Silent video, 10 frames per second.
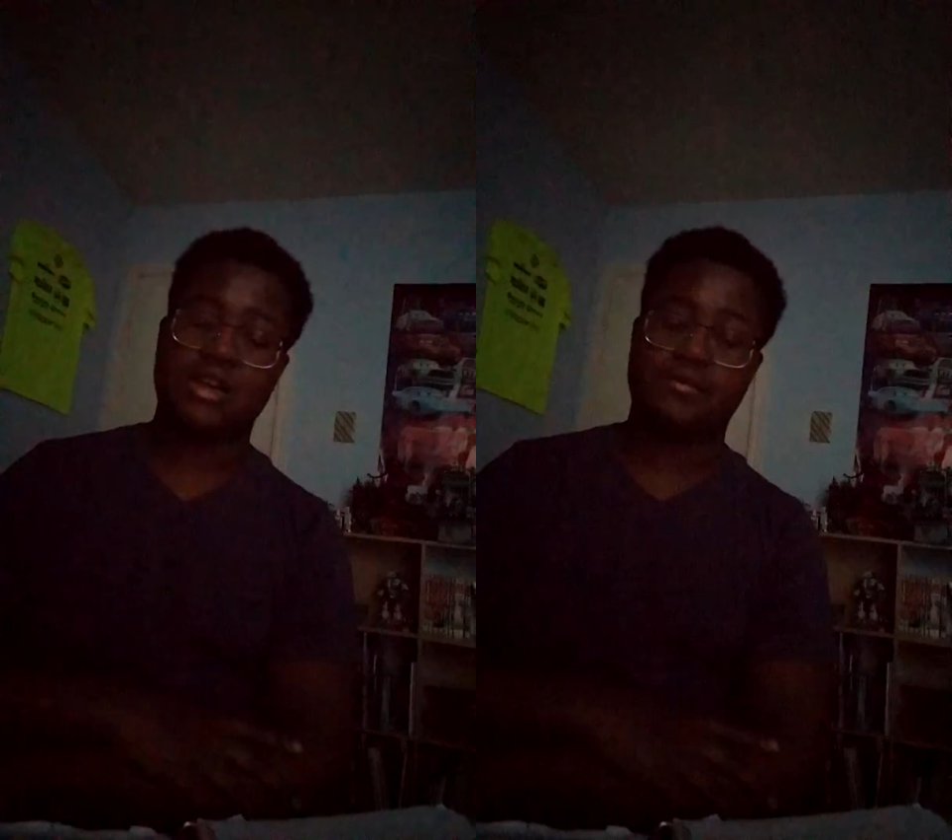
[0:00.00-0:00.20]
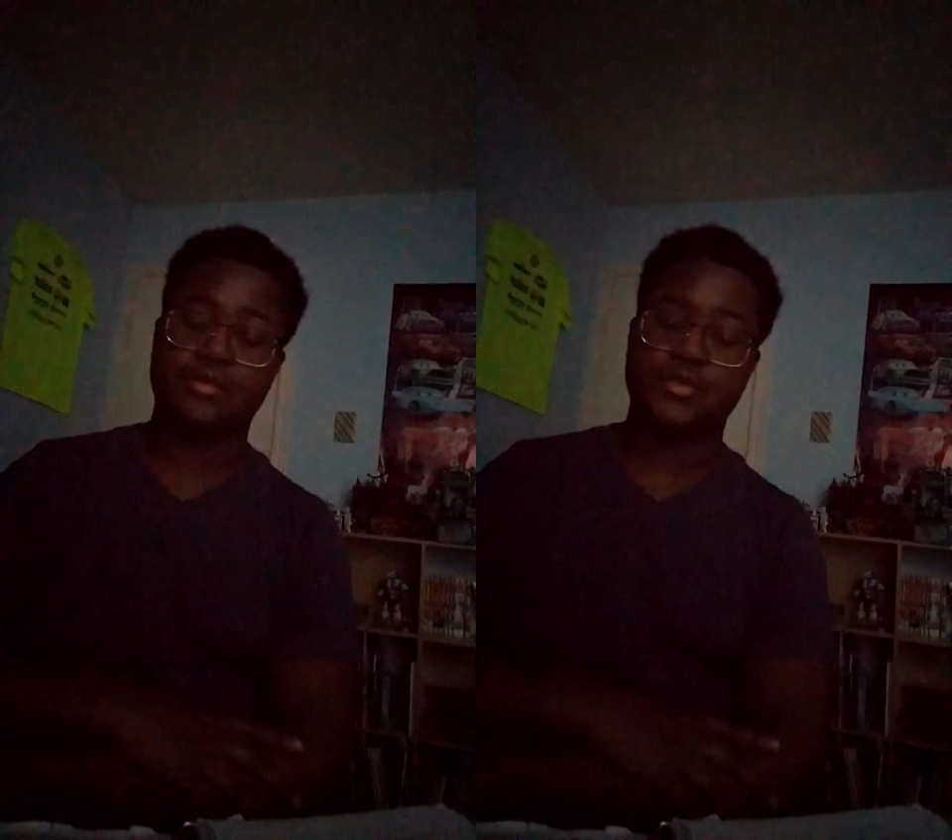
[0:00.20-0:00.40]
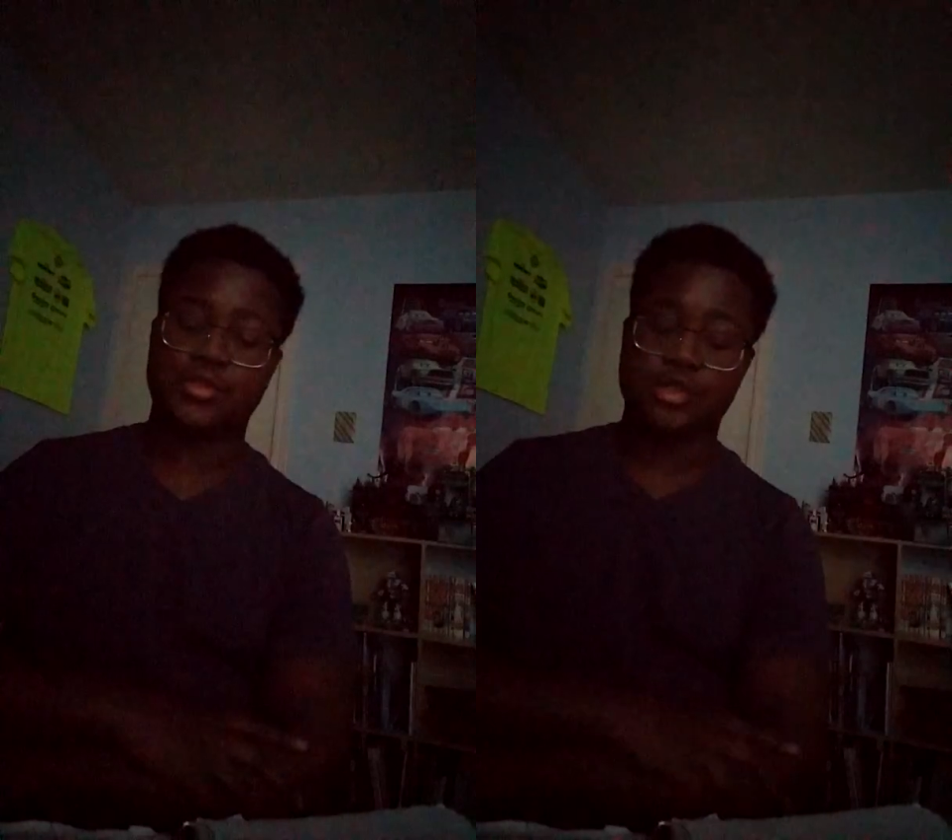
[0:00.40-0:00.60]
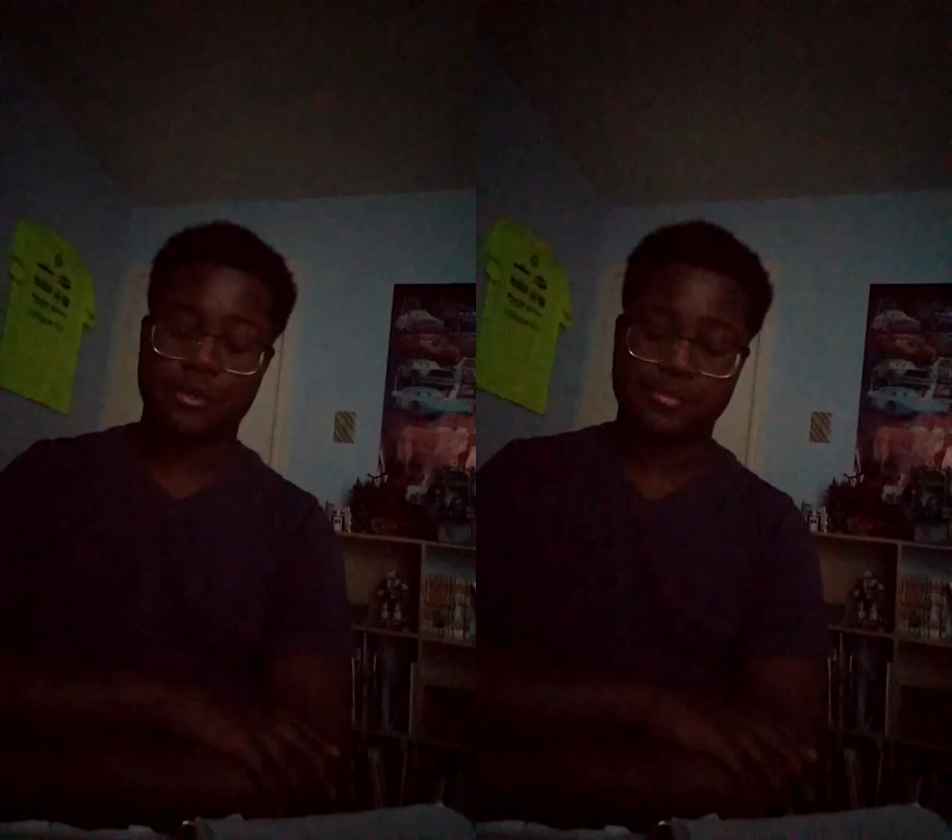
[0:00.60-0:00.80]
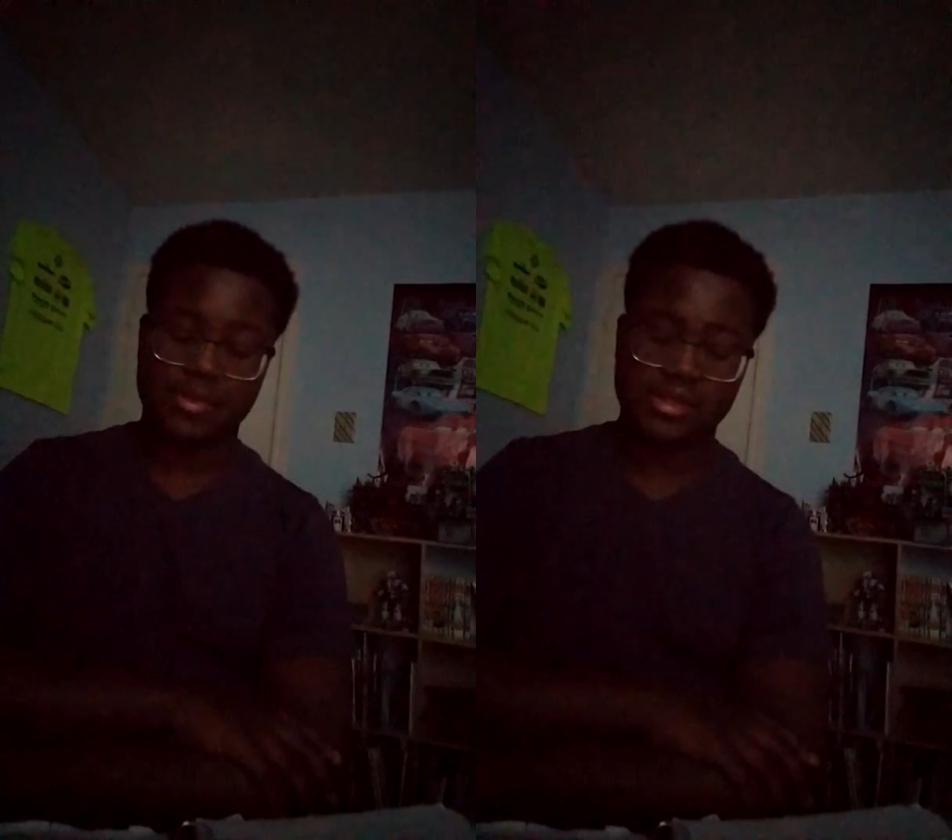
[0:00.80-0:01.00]
F
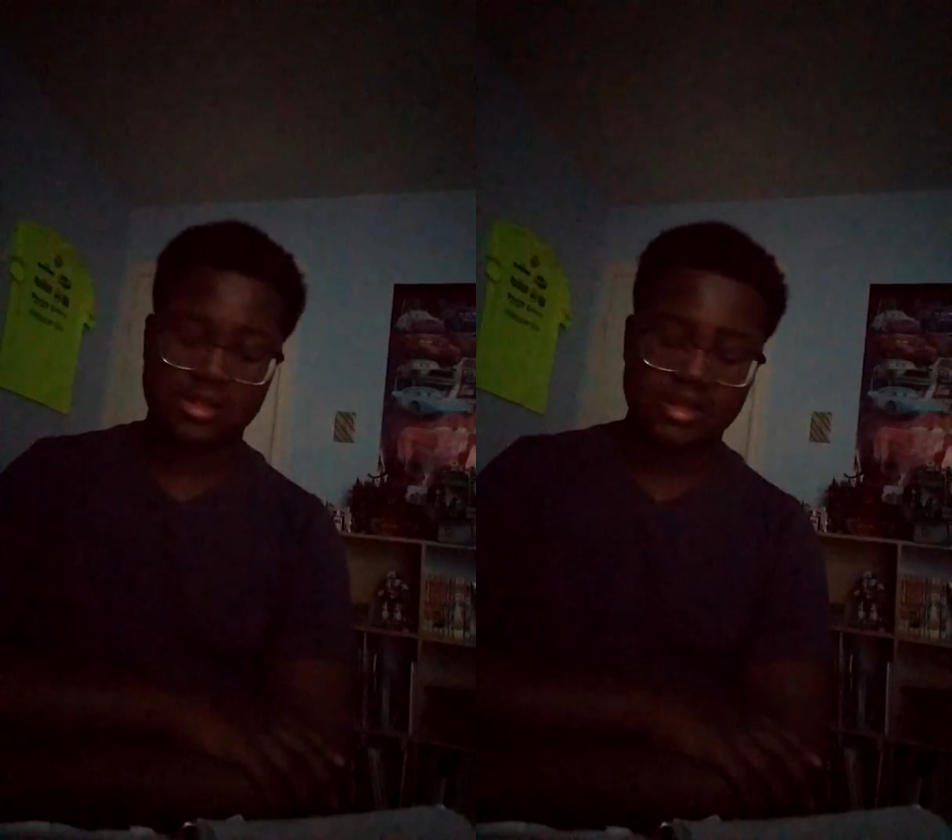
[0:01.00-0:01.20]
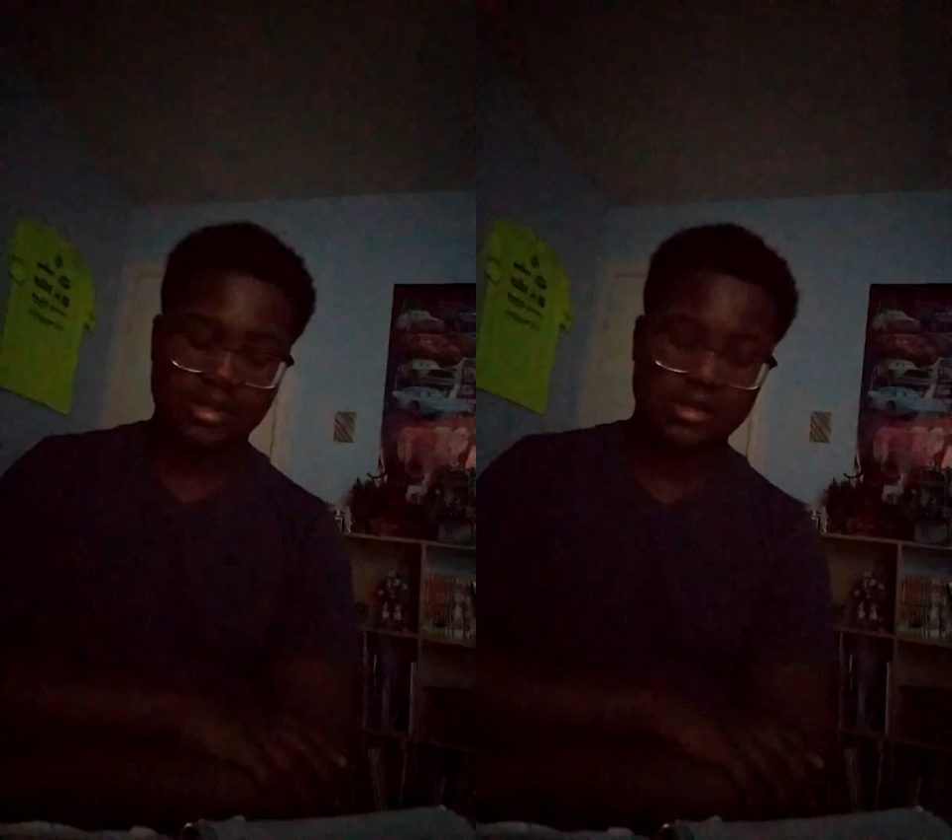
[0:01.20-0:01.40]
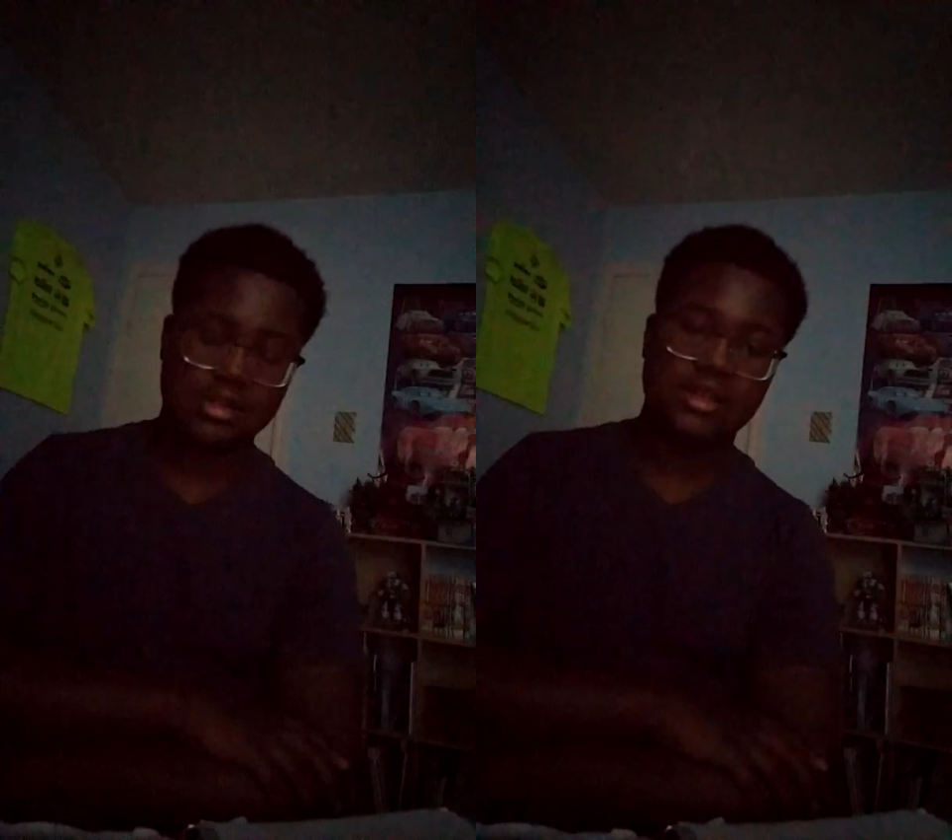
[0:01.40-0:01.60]
sharps and